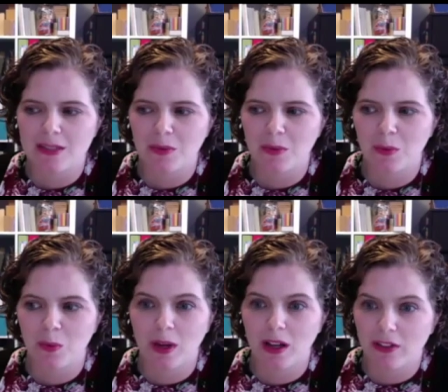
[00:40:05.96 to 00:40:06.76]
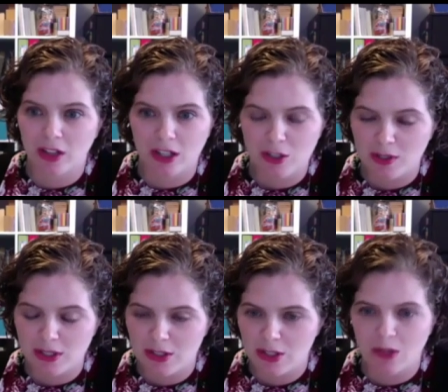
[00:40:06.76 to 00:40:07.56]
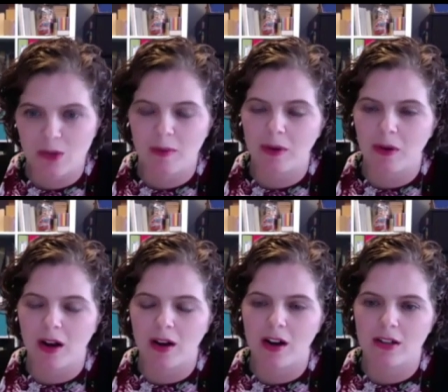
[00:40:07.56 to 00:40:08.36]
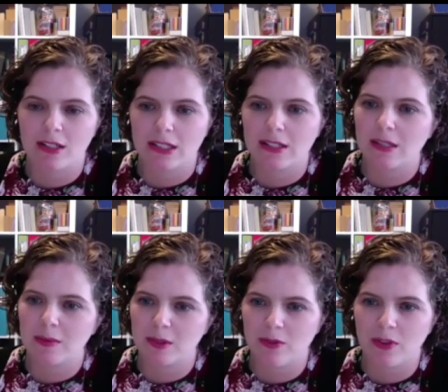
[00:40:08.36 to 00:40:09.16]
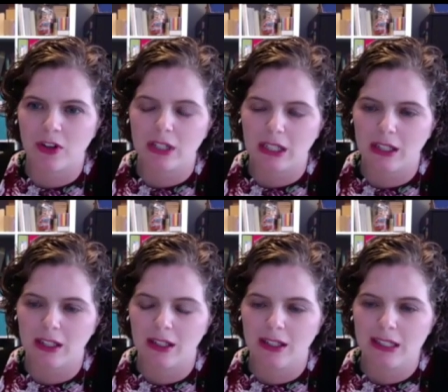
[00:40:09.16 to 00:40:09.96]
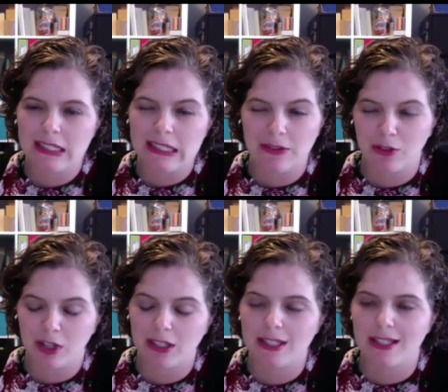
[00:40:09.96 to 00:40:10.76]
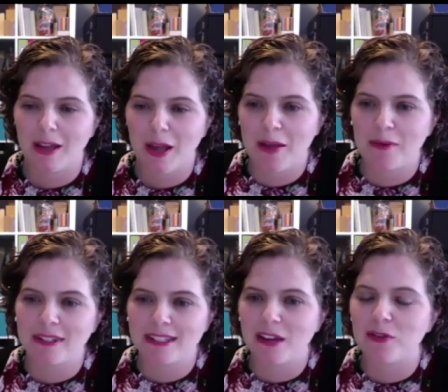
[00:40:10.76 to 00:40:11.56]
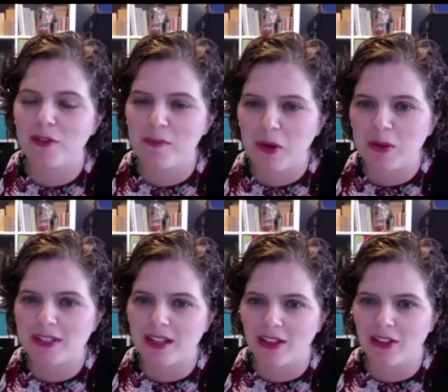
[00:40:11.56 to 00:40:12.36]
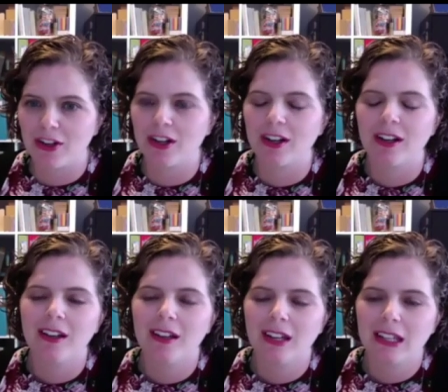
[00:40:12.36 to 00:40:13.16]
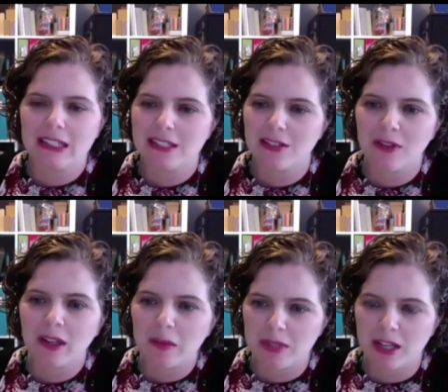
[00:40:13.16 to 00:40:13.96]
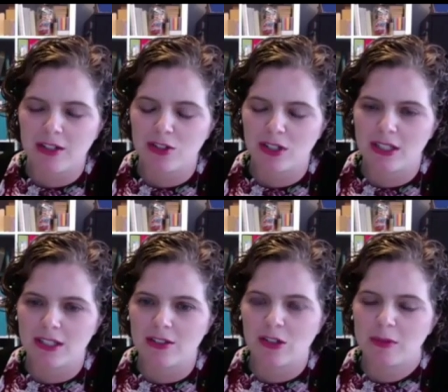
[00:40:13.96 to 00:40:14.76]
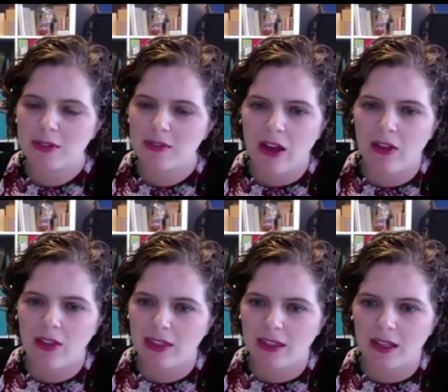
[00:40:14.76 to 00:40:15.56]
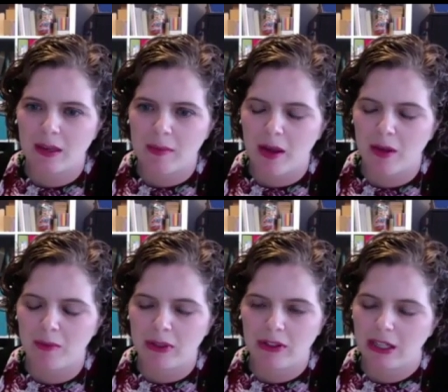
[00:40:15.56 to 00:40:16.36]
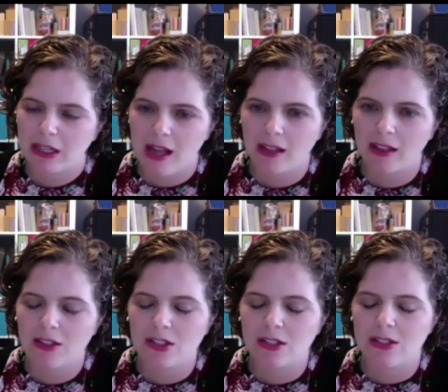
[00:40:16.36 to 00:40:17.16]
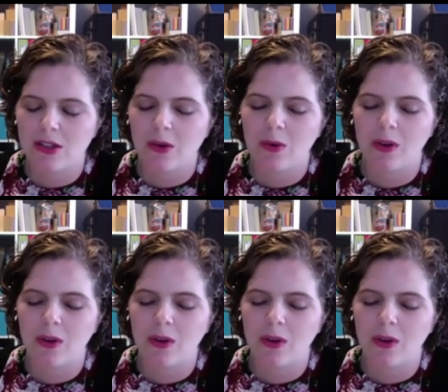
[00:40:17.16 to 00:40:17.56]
what other countries do. I mean, our system is fairly different, I would say, from most other, at least developed countries in terms of how they think about building knowledge. And so